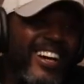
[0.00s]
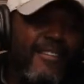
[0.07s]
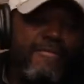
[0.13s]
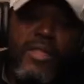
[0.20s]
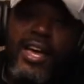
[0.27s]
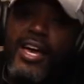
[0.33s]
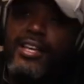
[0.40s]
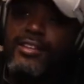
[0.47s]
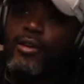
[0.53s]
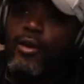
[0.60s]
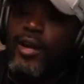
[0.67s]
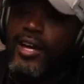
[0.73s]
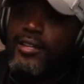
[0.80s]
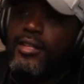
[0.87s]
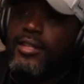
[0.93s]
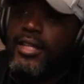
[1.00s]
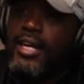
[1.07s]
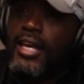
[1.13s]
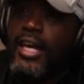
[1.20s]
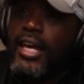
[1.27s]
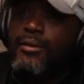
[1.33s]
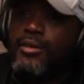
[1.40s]
he? Yeah. And so that's the
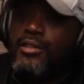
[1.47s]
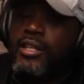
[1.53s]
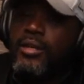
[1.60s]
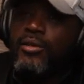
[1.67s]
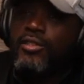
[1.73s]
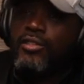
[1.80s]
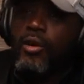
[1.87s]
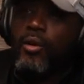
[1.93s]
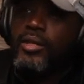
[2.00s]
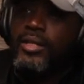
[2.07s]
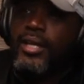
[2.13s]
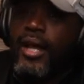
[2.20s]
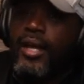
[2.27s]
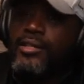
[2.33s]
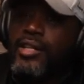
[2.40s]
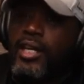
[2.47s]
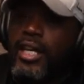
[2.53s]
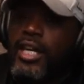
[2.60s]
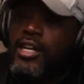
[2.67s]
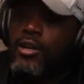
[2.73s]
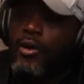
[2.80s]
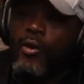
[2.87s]
thing. He was so intelligent.
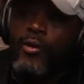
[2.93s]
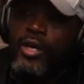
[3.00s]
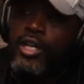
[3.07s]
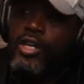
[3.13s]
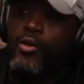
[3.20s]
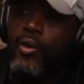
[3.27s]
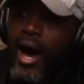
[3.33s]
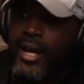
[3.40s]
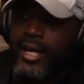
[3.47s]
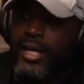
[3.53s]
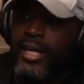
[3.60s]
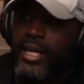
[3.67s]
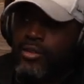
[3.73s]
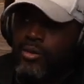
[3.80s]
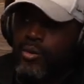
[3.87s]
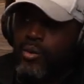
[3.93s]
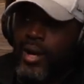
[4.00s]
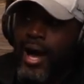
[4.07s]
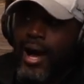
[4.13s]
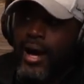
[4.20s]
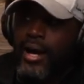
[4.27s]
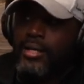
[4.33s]
He knew how to get through
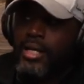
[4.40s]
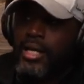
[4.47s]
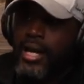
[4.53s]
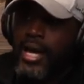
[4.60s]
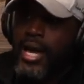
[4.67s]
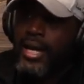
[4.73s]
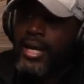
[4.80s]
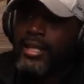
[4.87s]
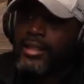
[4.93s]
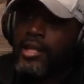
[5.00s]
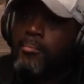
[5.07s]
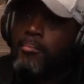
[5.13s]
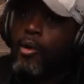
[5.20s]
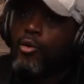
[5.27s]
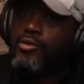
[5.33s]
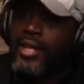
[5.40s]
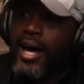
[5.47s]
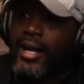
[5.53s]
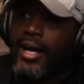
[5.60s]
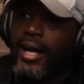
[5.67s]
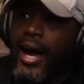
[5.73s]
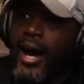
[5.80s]
guys and get the most
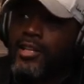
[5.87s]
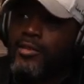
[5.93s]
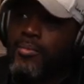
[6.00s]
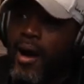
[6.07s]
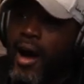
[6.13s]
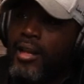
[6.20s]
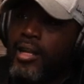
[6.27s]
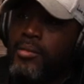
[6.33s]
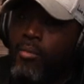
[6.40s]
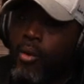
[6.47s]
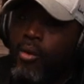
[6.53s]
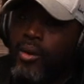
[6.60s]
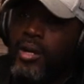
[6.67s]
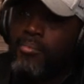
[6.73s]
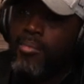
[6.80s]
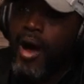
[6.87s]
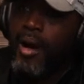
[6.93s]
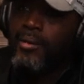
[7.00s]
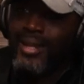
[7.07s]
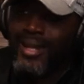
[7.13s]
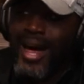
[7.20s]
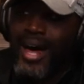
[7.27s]
out of guys, probably more than
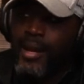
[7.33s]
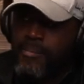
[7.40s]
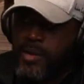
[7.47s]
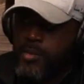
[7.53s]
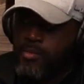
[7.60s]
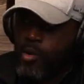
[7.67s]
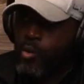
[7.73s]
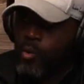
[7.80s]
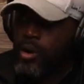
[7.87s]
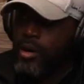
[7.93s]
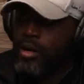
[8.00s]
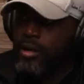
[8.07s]
probably a lot of people would.